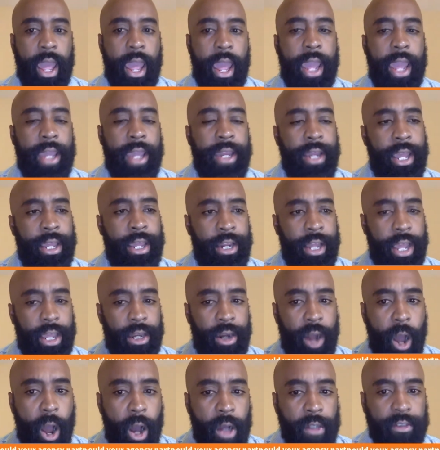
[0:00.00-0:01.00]
And
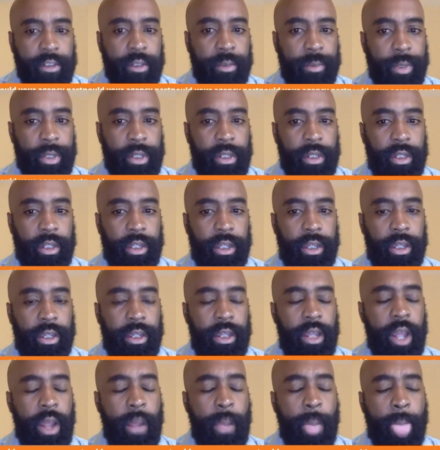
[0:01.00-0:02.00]

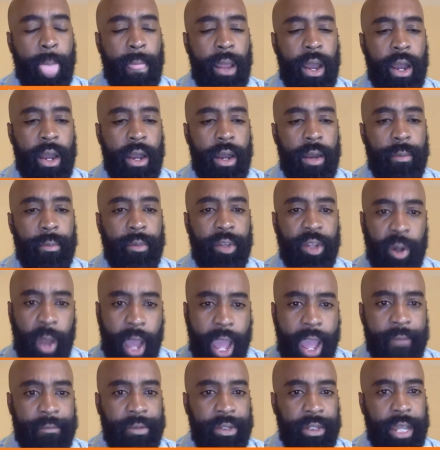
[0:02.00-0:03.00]
ultimately,
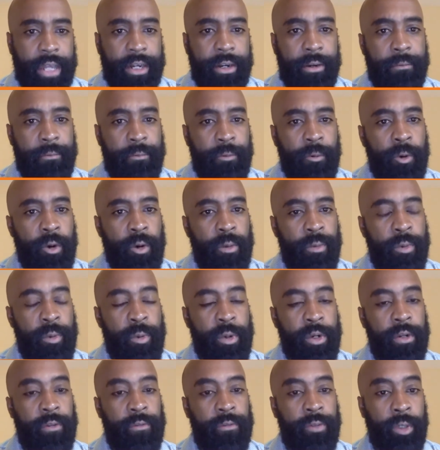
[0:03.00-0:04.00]
having that informed
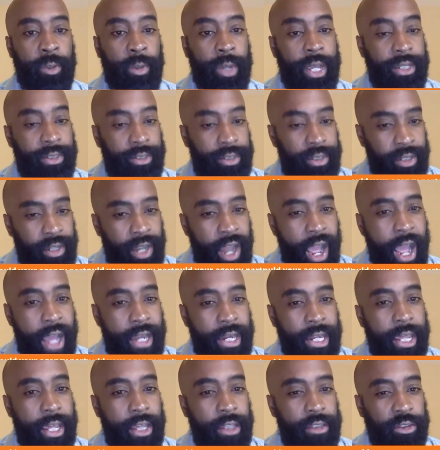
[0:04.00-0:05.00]
point of view is
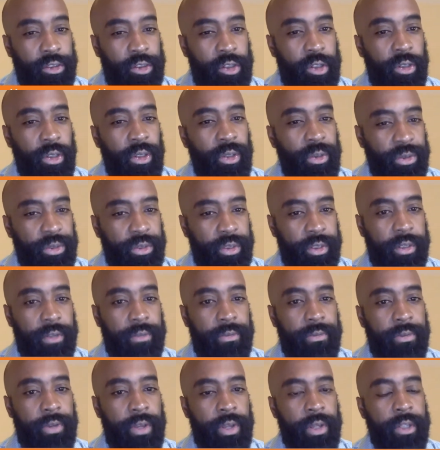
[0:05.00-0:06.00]
not
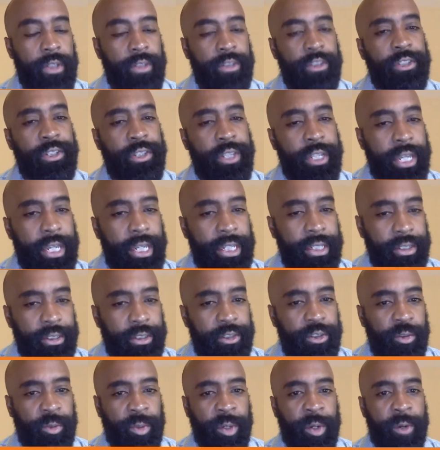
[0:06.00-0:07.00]
exclusive to the
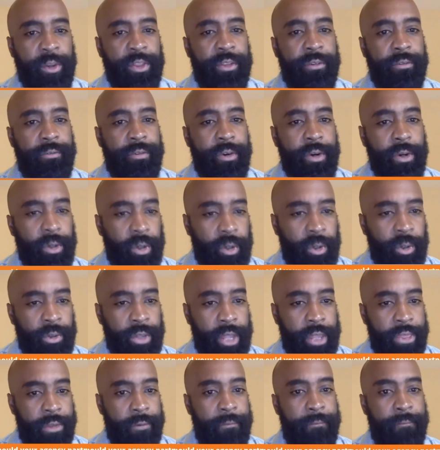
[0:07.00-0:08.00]
industry or the vertical
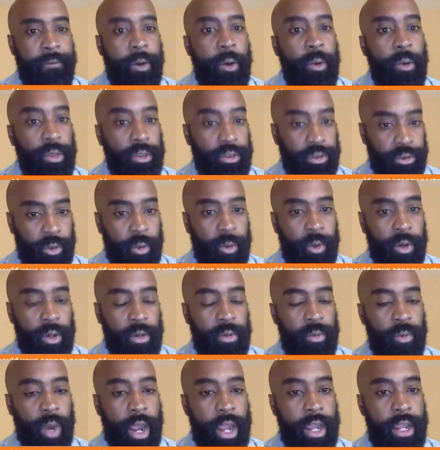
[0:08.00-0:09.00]
that they're focused on,
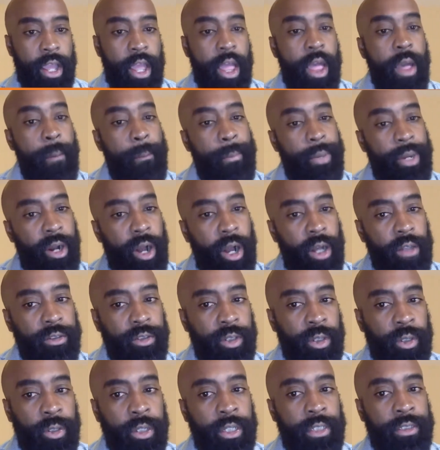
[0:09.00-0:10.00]
right? But
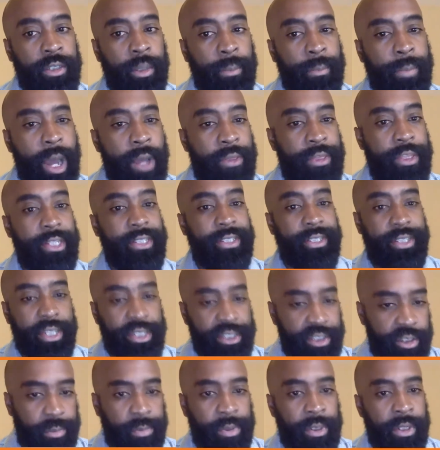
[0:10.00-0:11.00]
also is about the
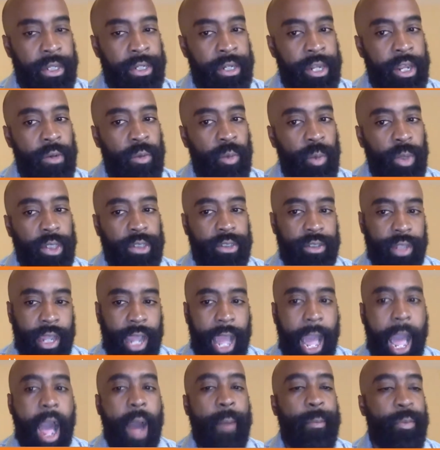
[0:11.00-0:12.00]
discipline in which
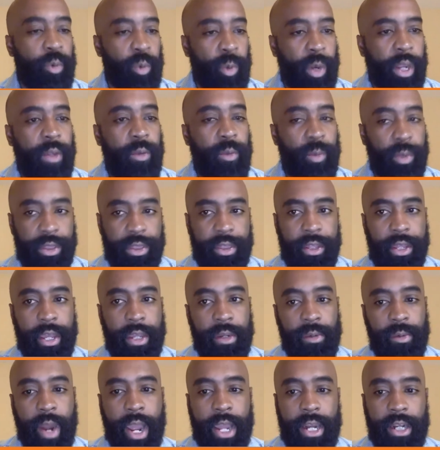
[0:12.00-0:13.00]
they operate within,
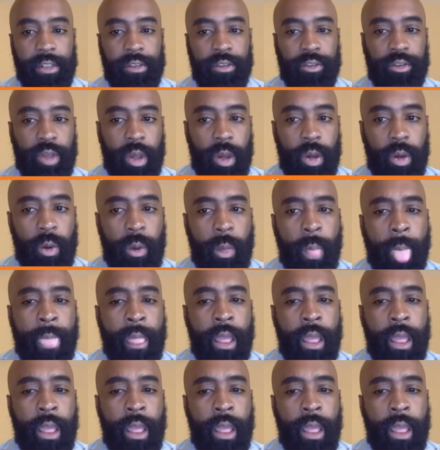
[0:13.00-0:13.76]
right? And so,